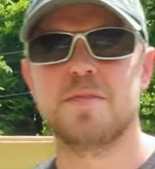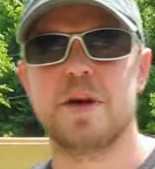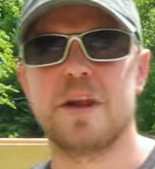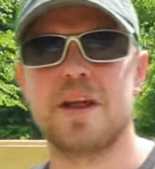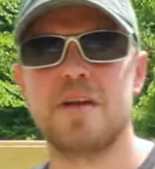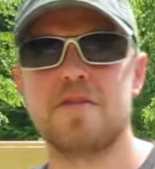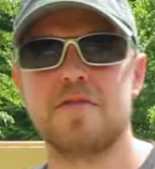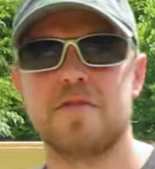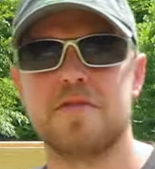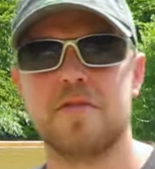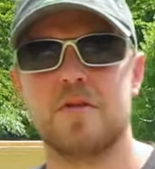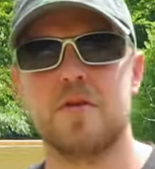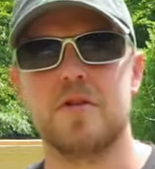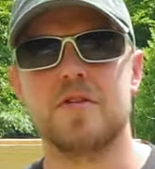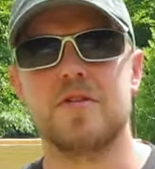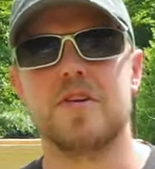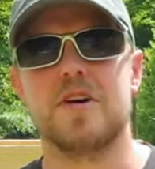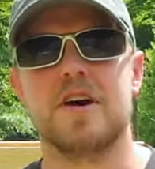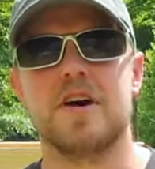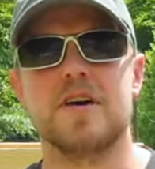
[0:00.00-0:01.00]
a minute
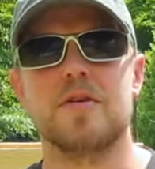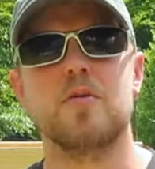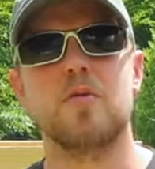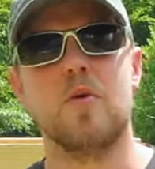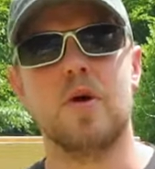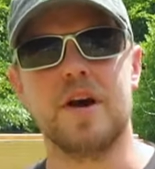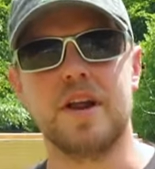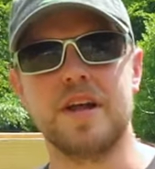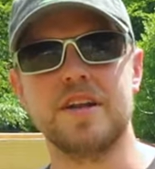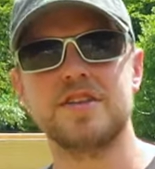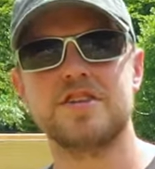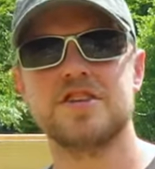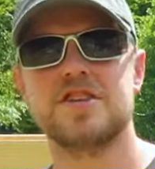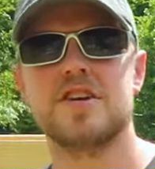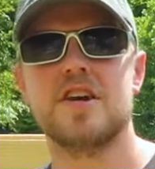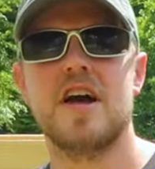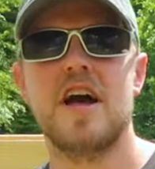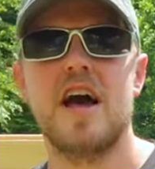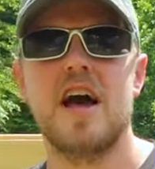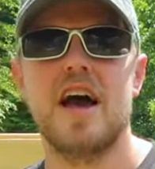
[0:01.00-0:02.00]
for the 1
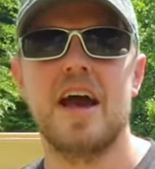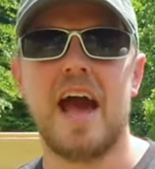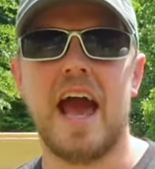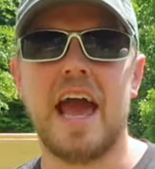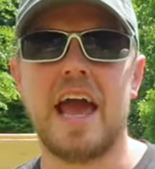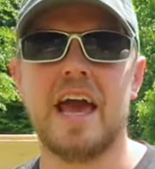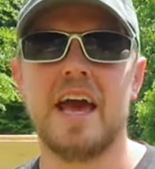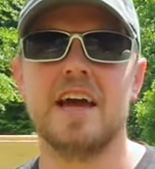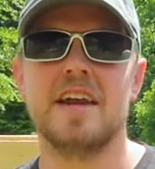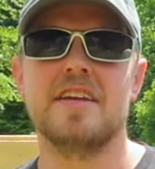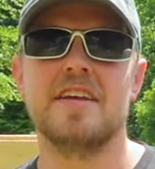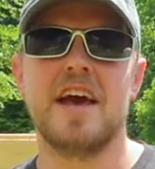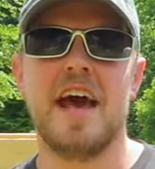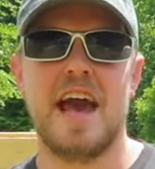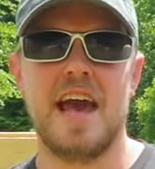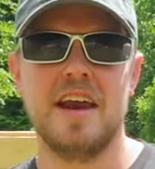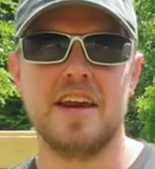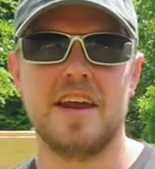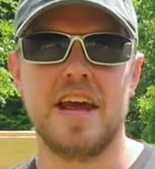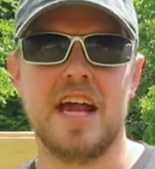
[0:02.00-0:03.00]
inch, and
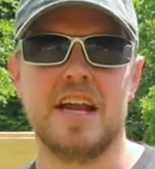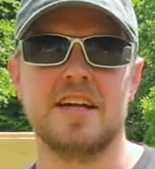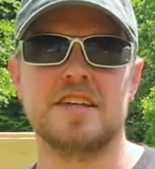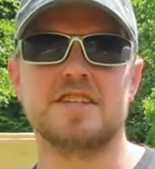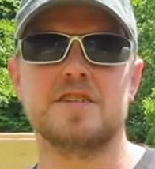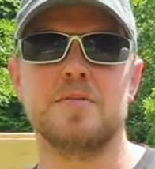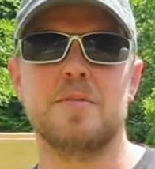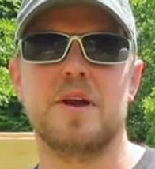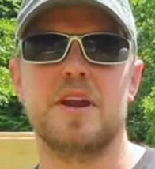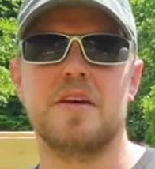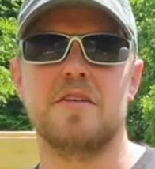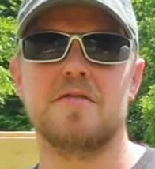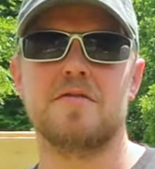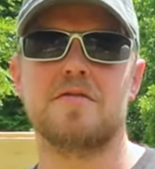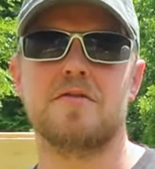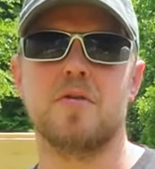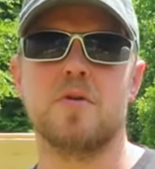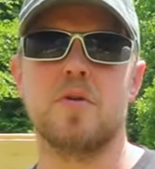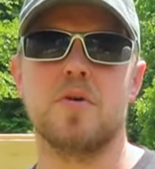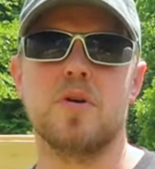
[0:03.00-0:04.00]
8 gallons a minute
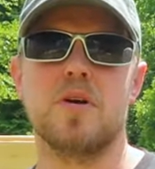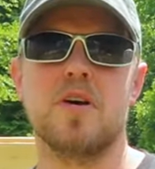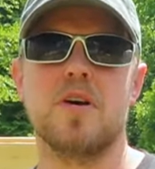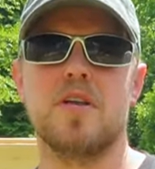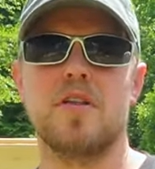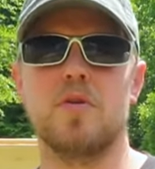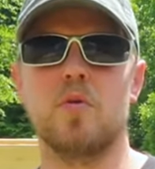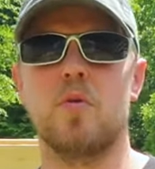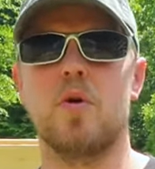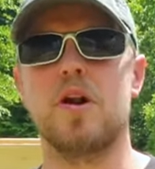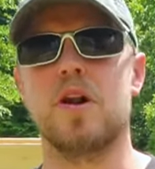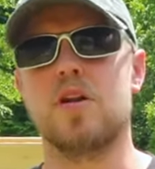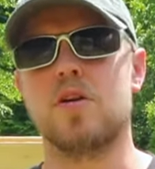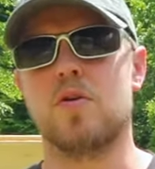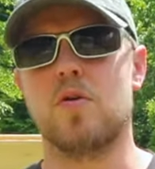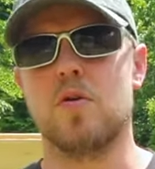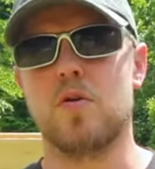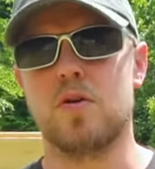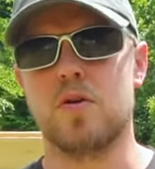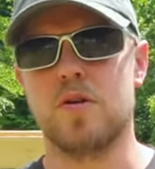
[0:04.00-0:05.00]
for the 1
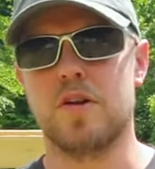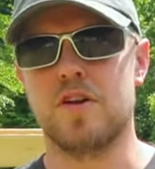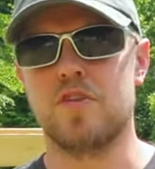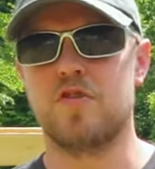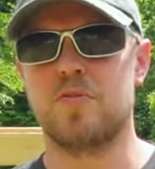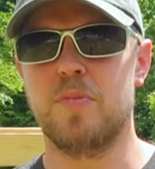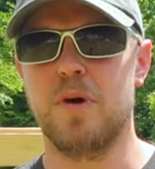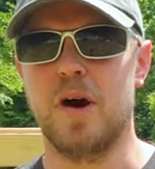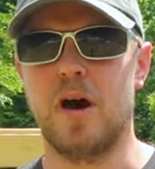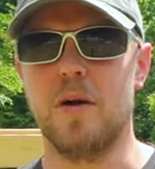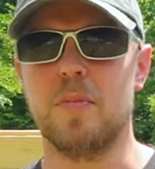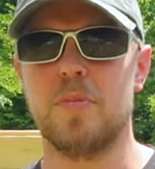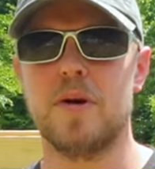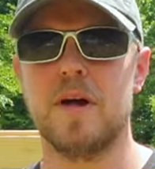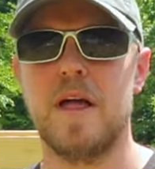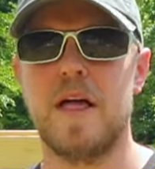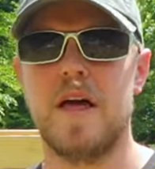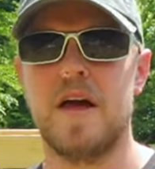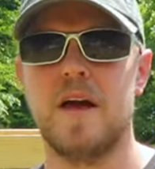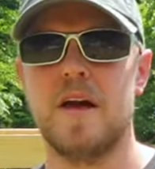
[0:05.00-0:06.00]
1/4 inch pump.
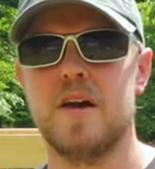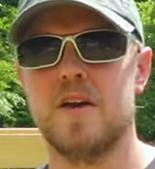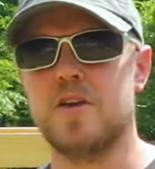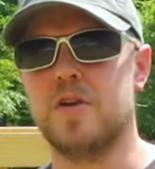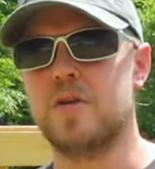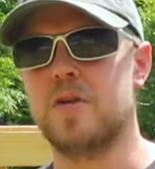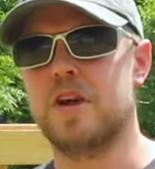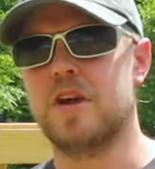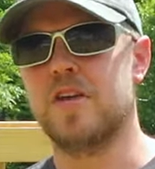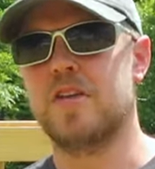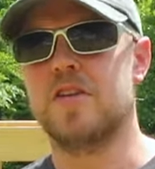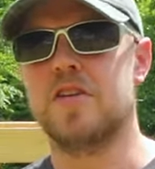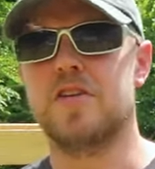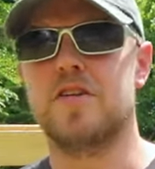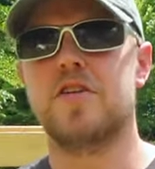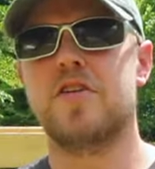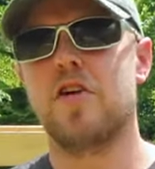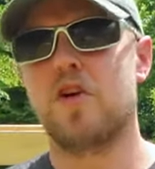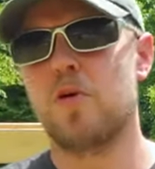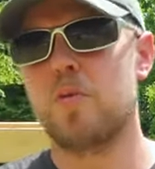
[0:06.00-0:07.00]
You can
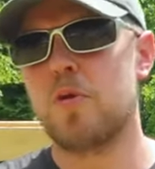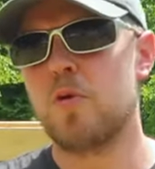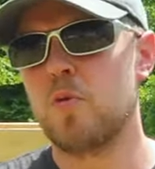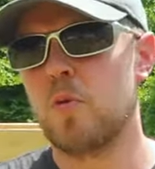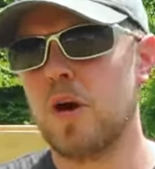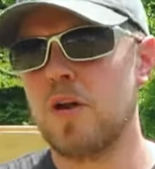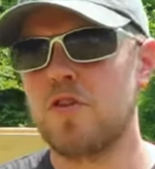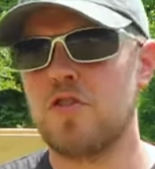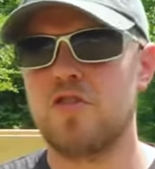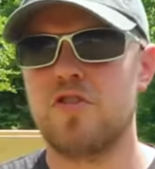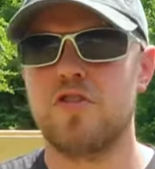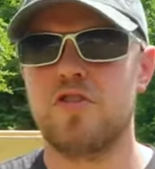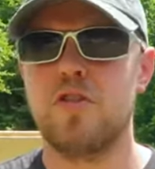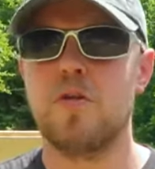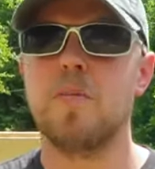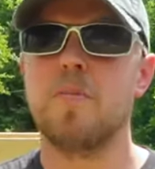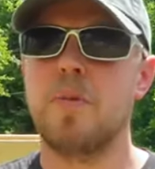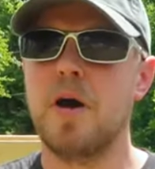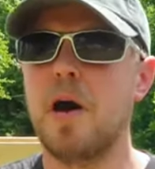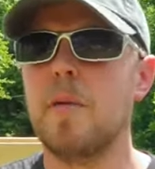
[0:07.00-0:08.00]
determine which
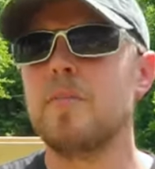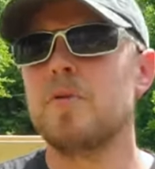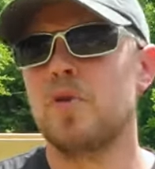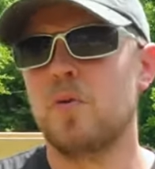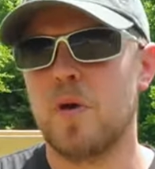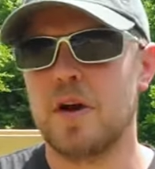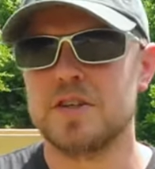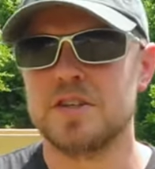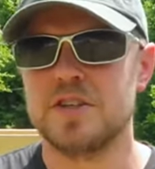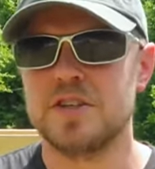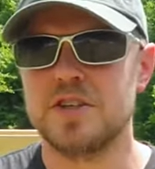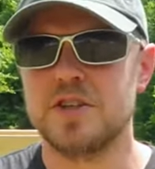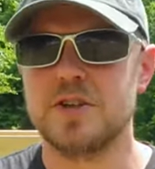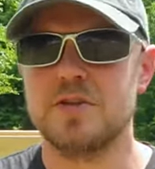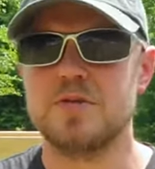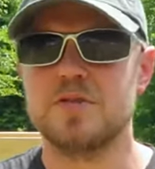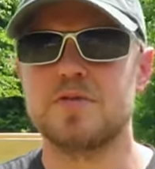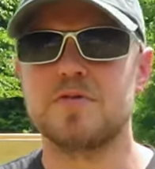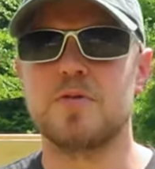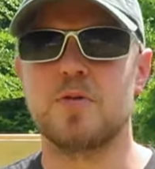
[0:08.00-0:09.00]
pump you want to
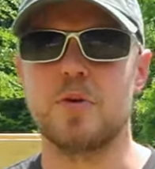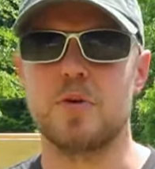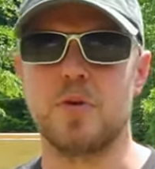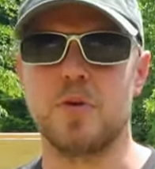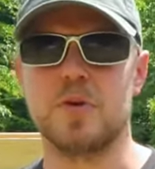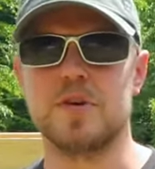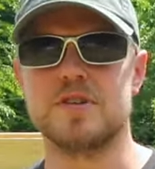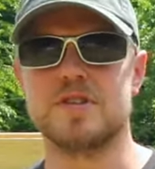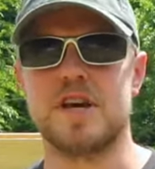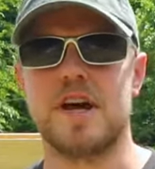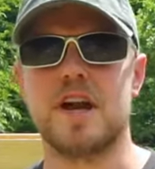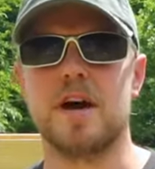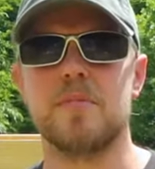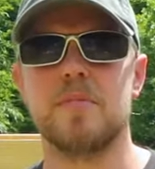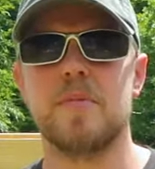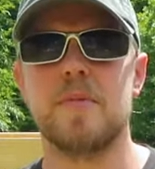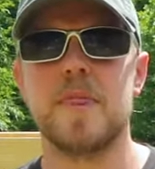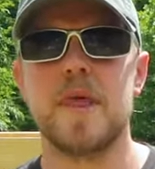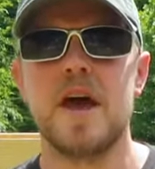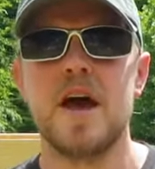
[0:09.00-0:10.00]
use for your setup.
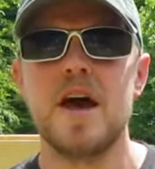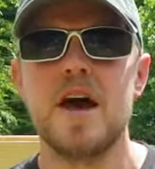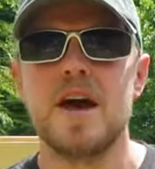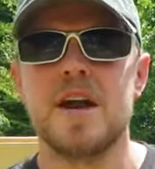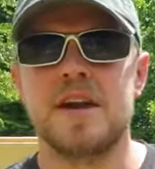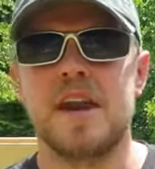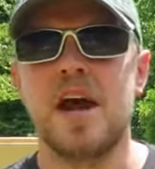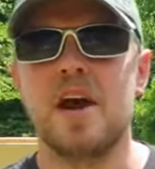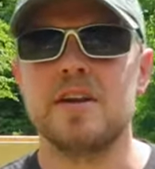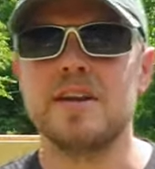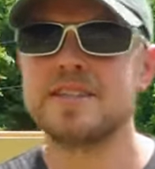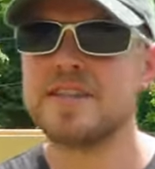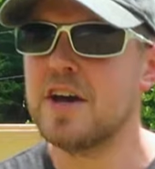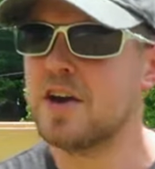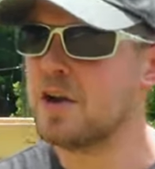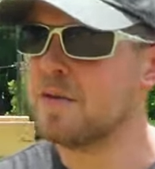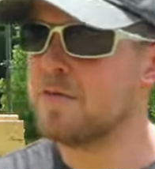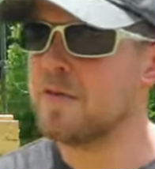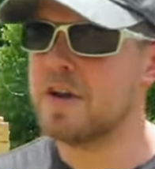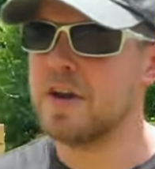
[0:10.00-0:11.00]
Now let's
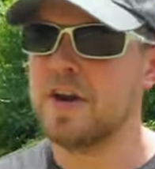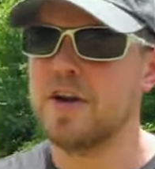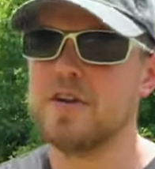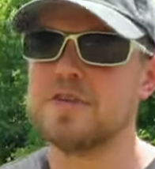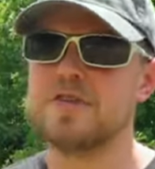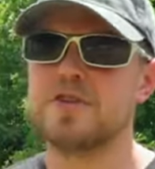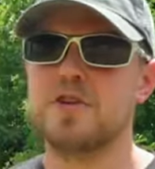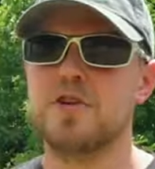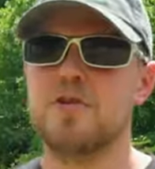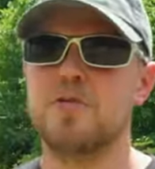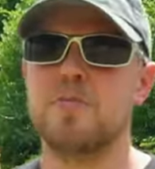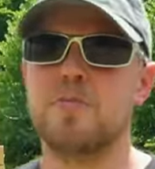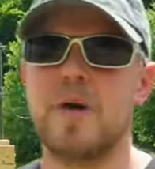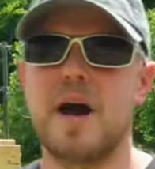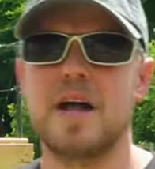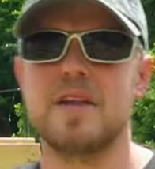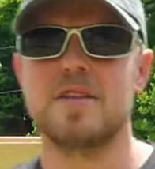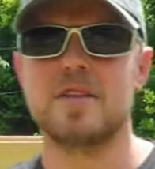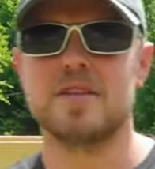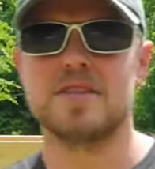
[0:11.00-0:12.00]
head over here to
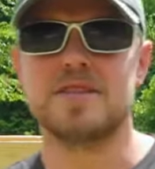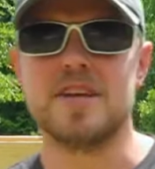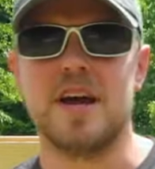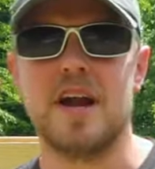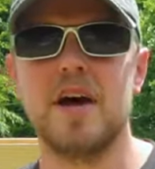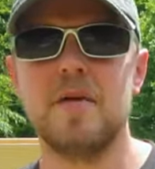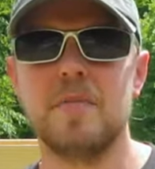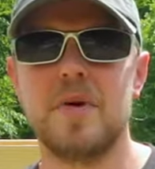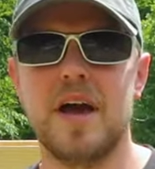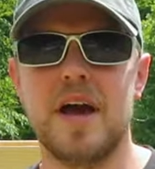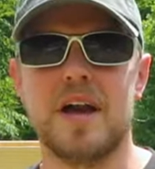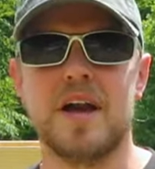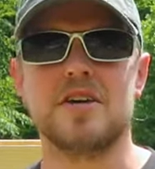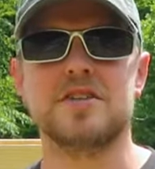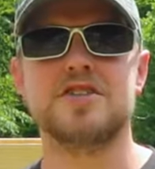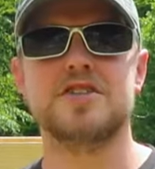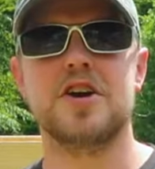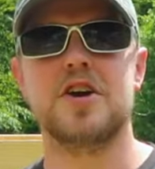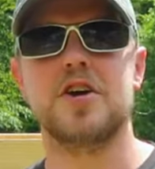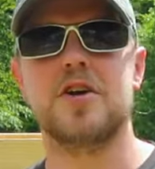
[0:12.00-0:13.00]
my little setup, and I'll
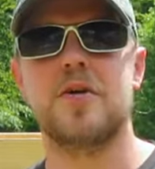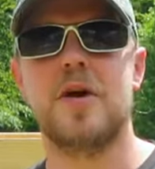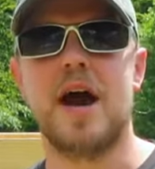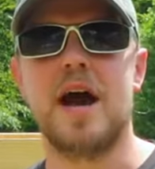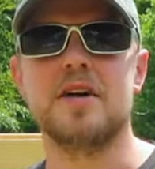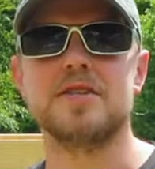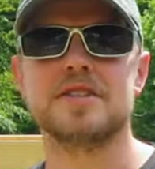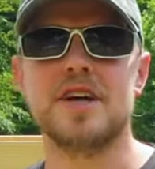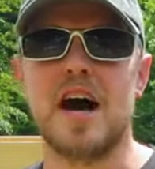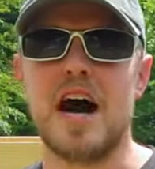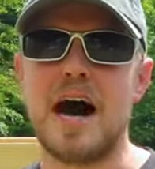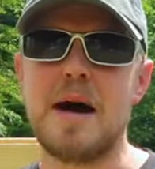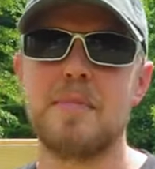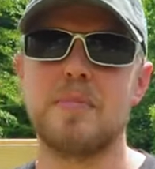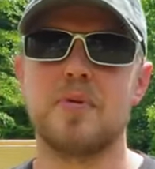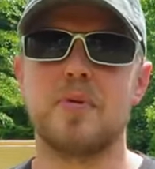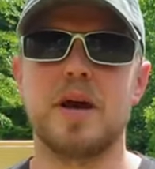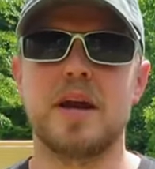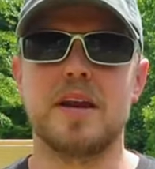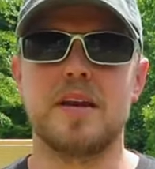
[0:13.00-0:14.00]
show you how to
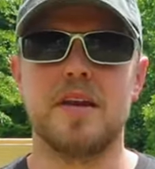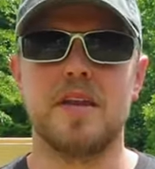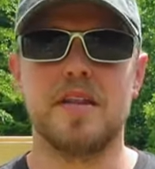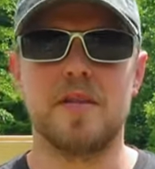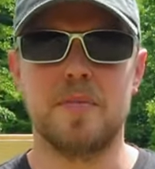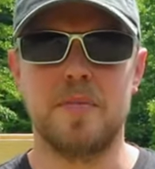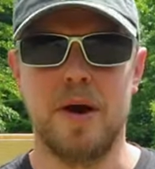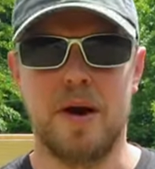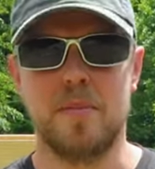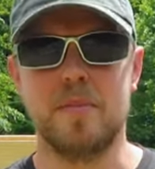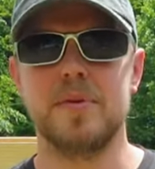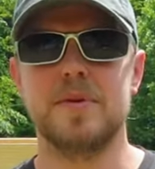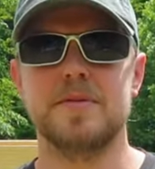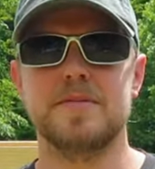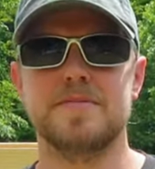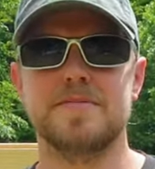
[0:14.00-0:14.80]
operate the pump.